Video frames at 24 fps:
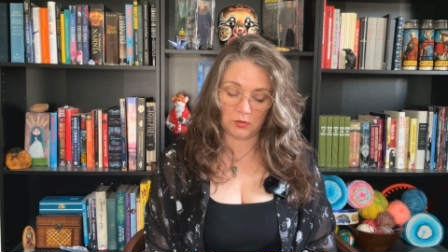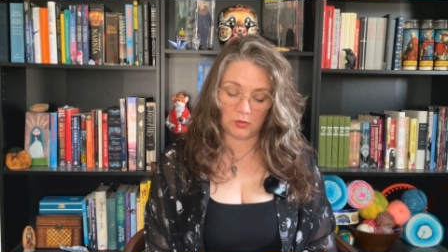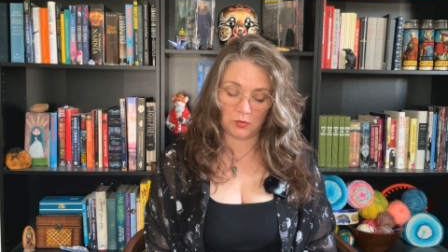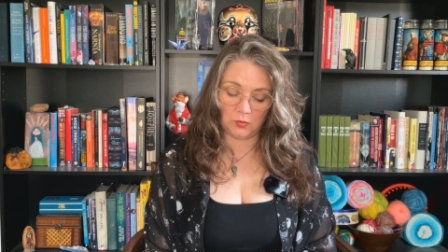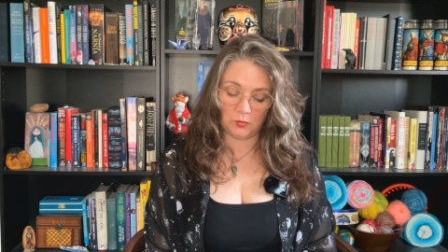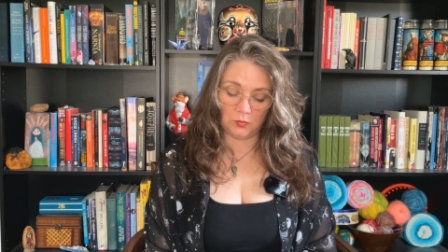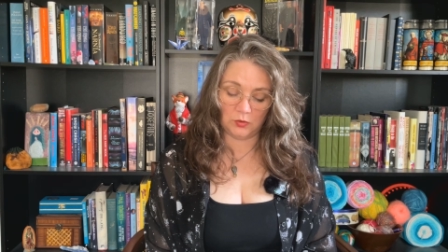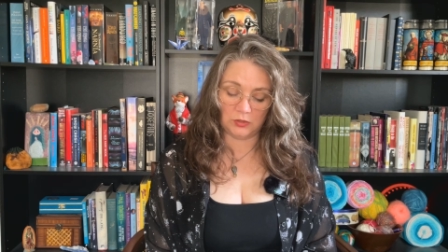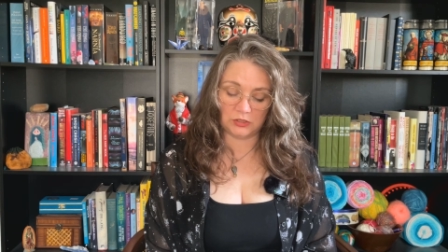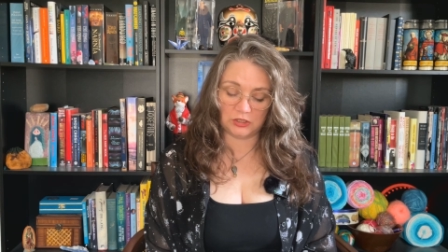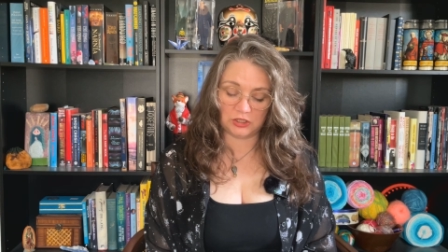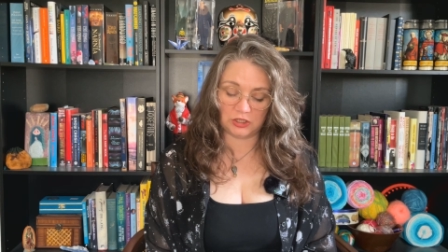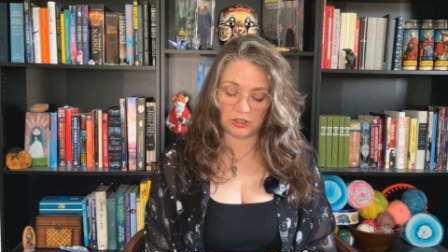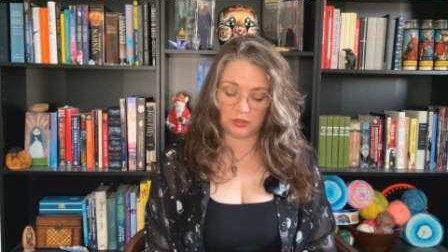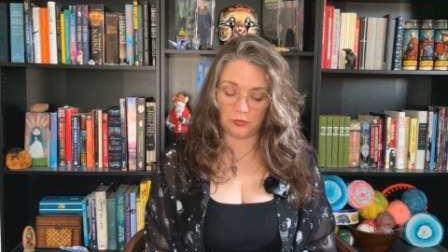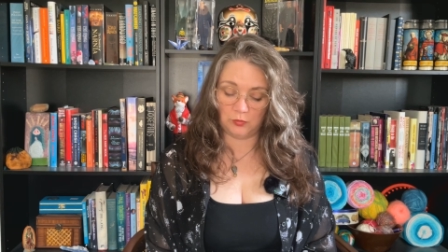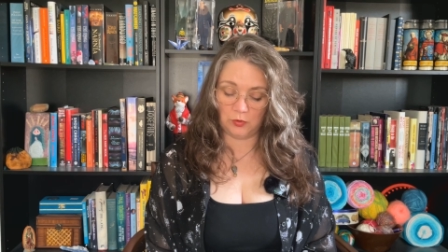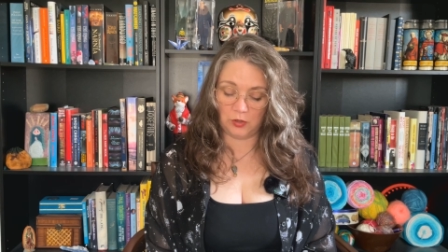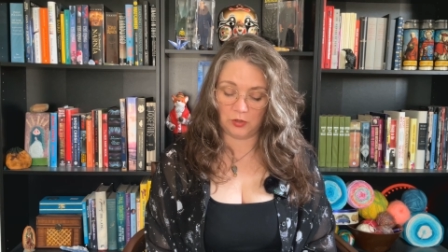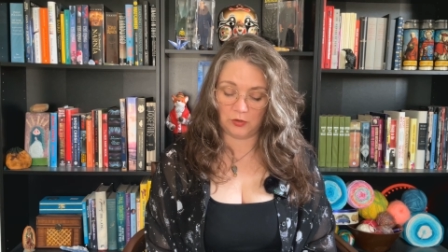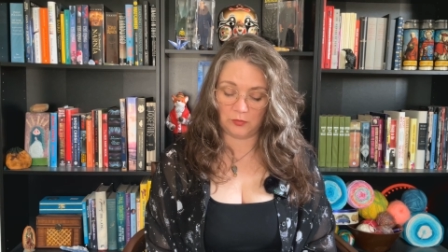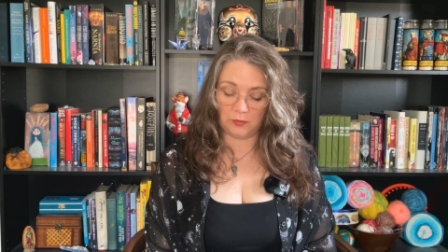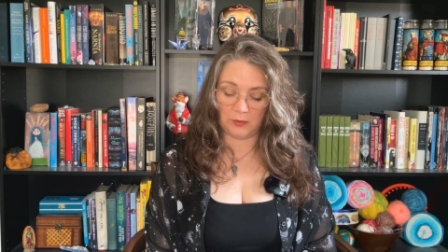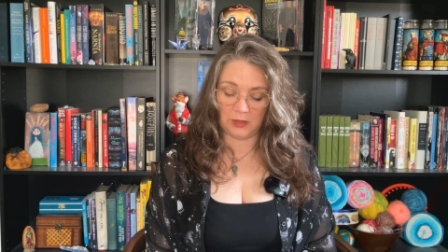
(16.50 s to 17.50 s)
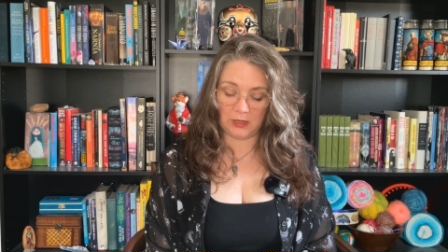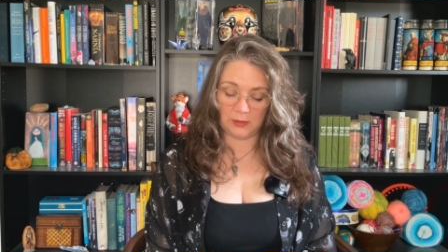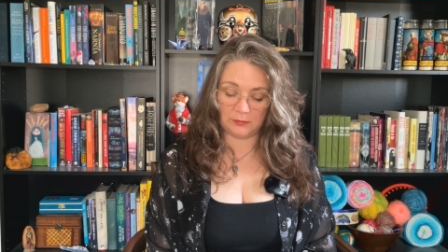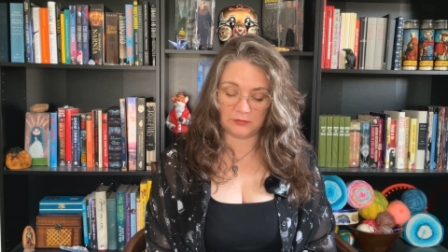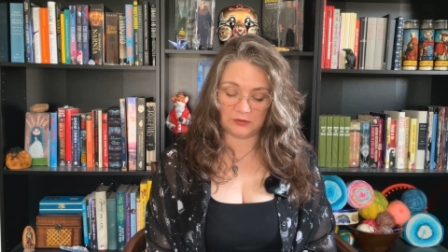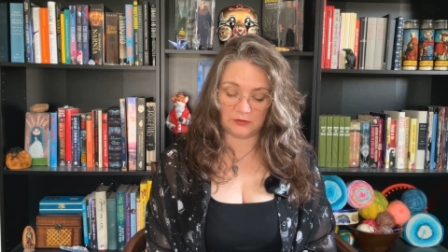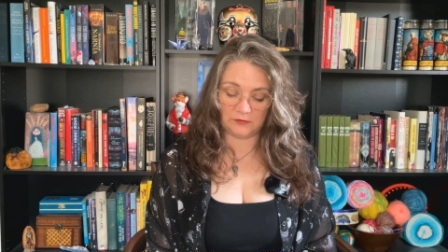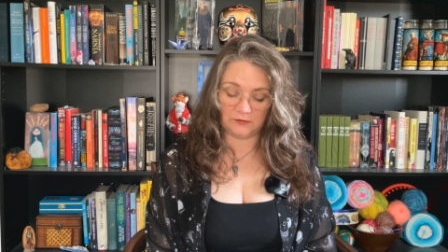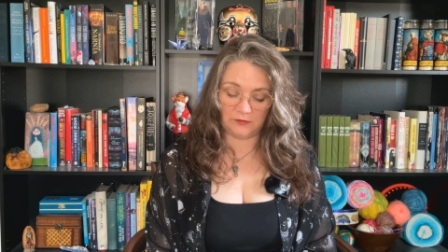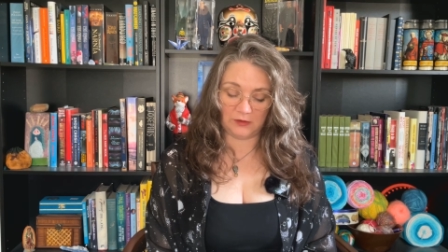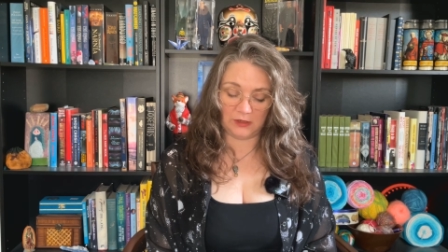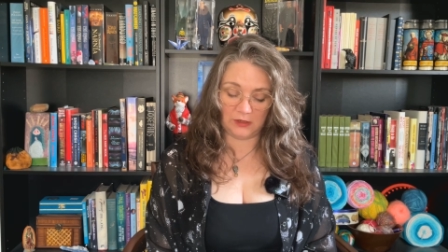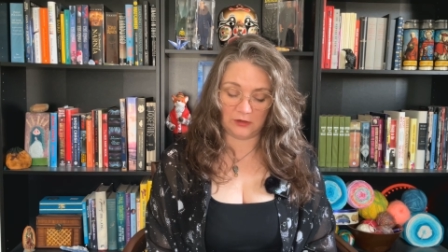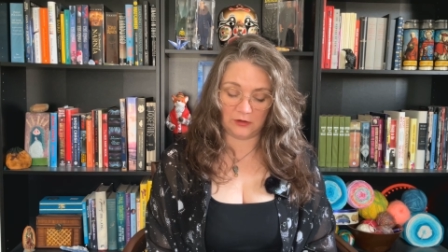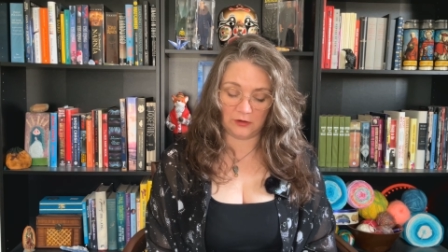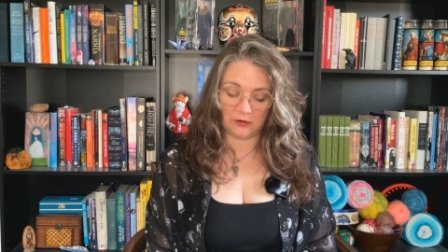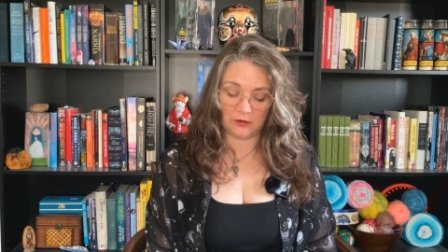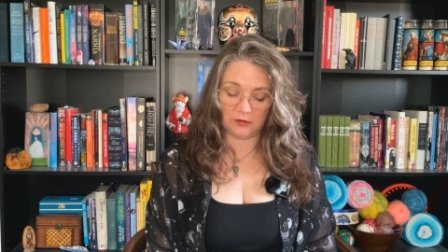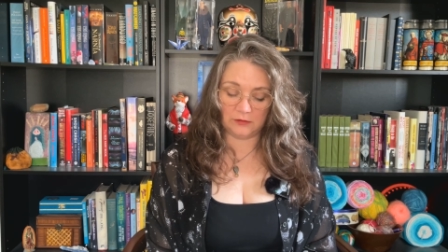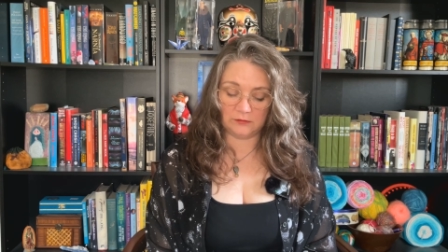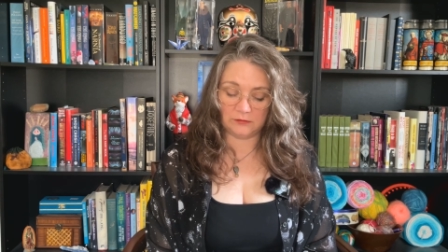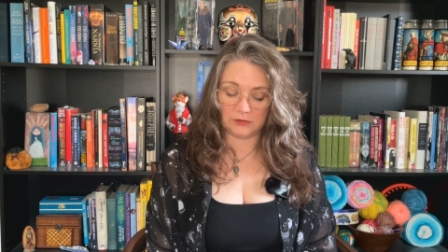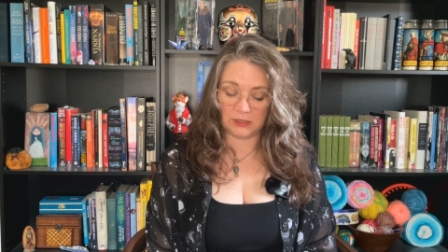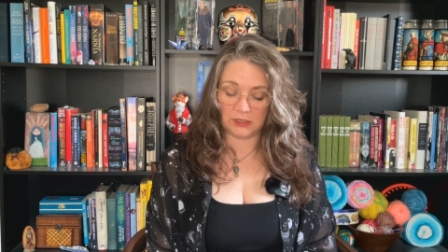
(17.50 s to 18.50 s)
When she woke me up to feed
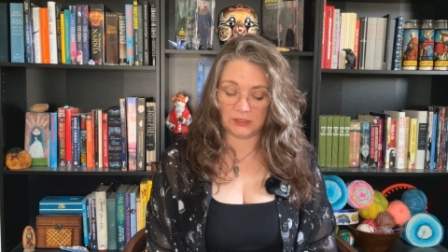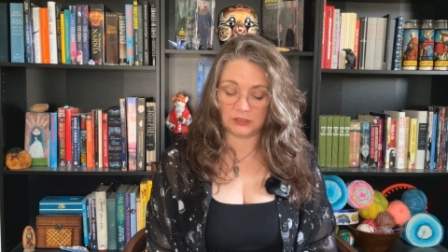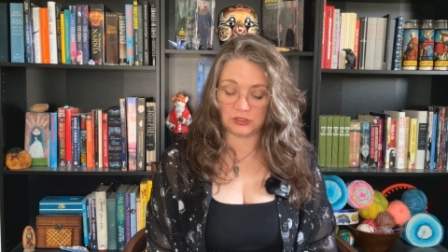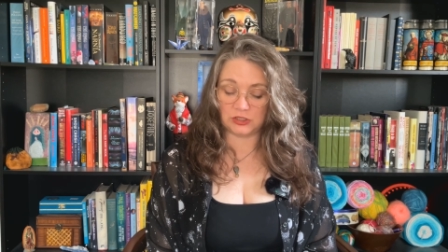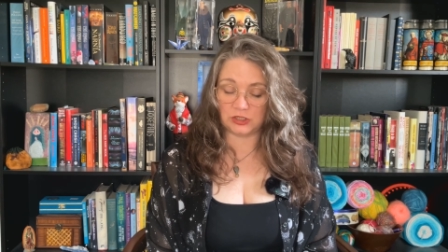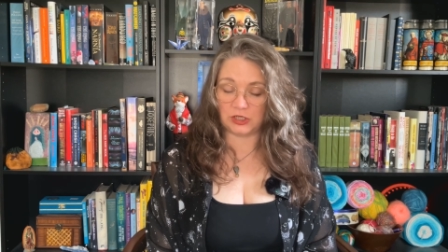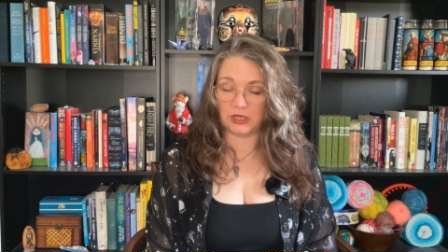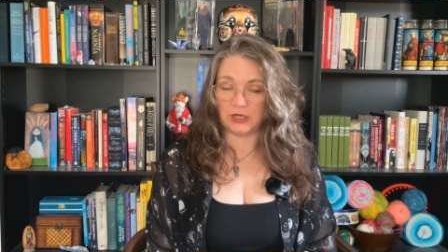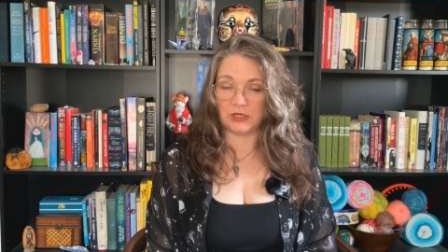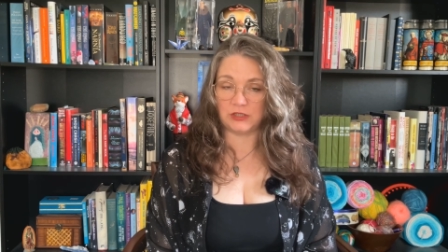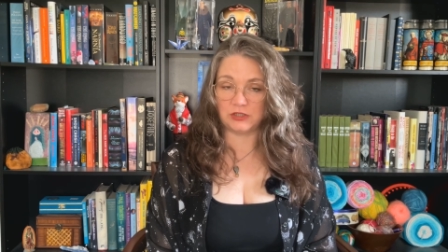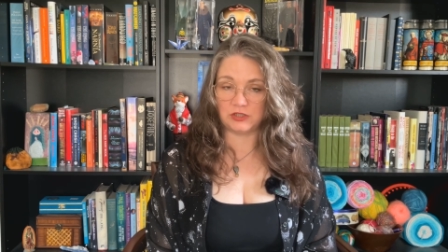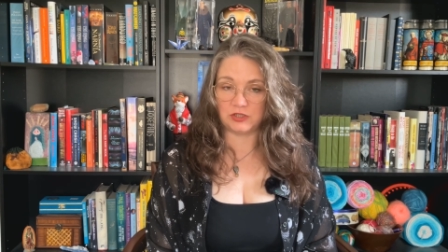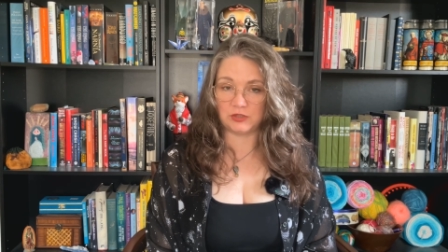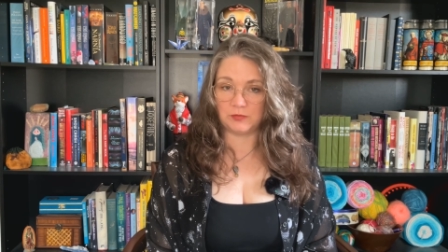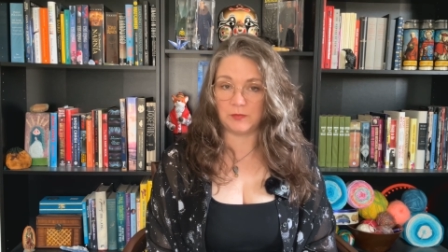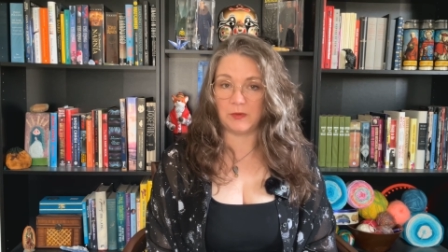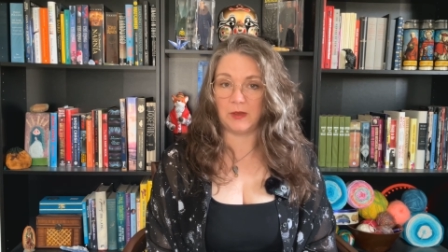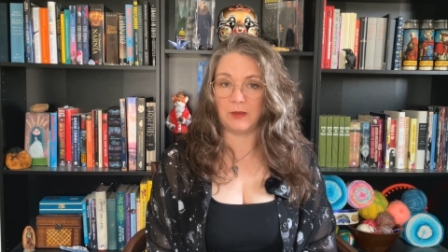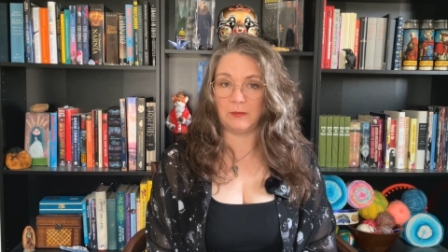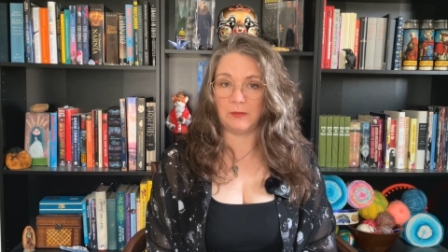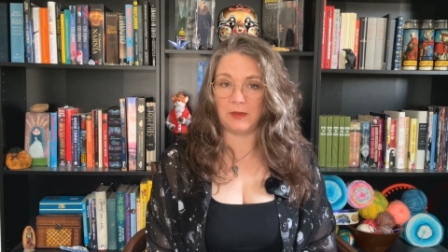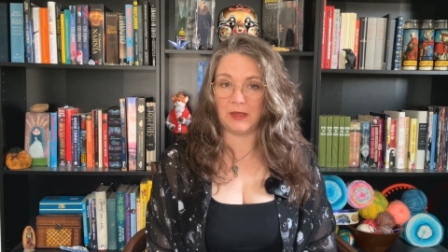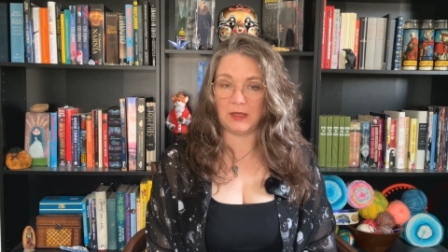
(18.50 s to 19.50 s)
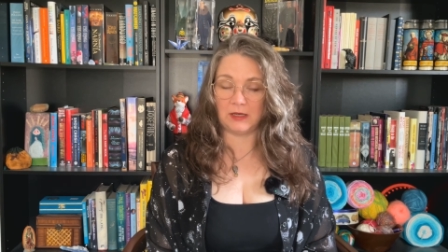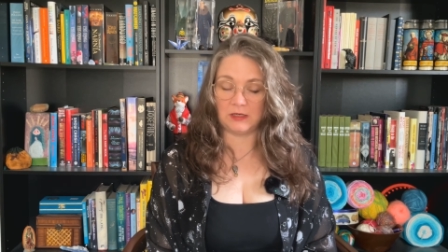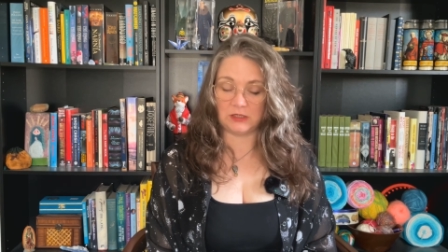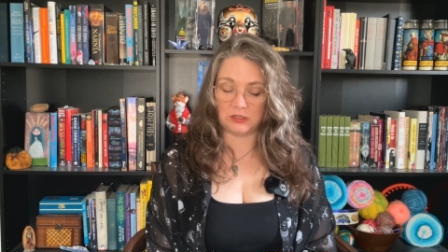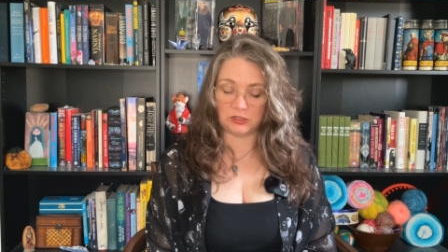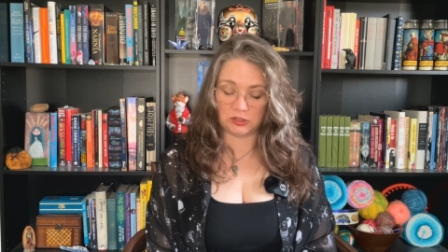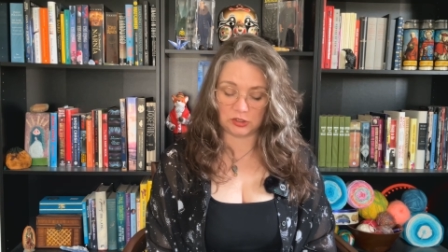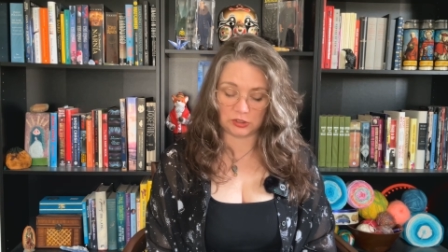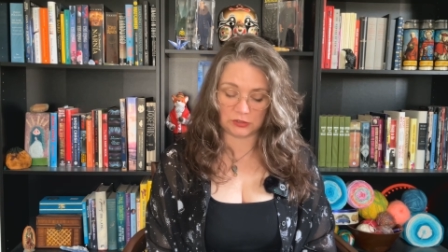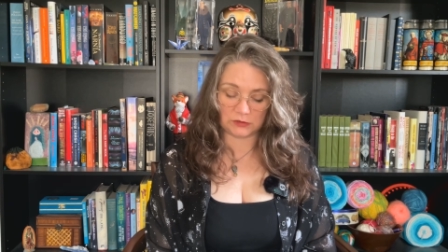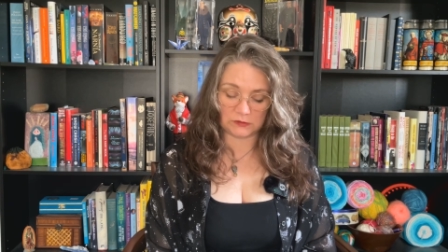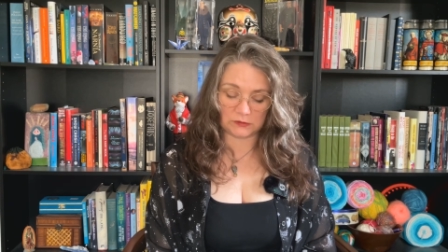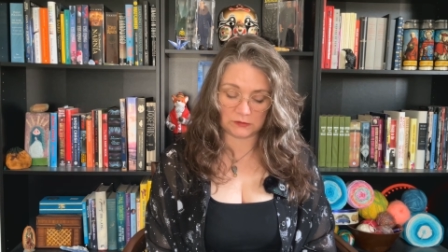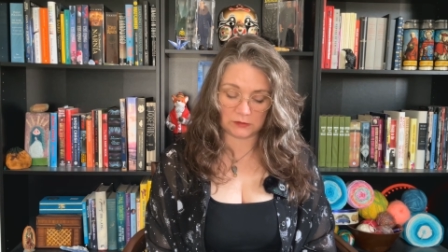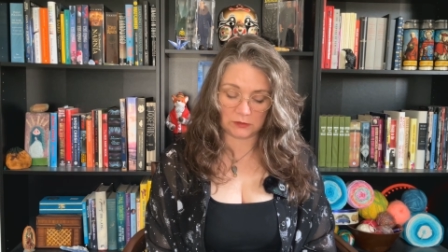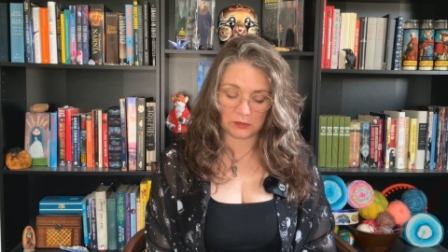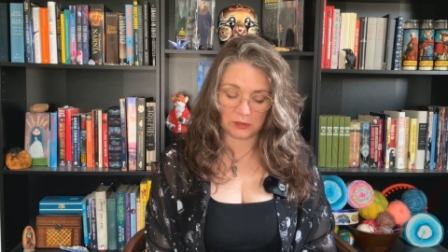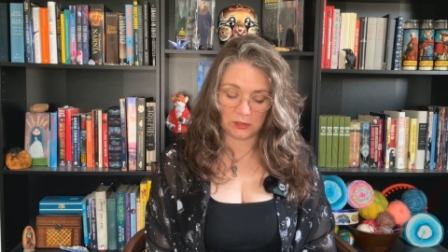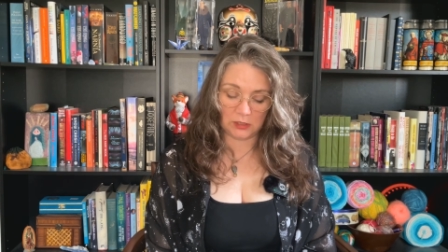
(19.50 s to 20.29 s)
her, I changed my bandages.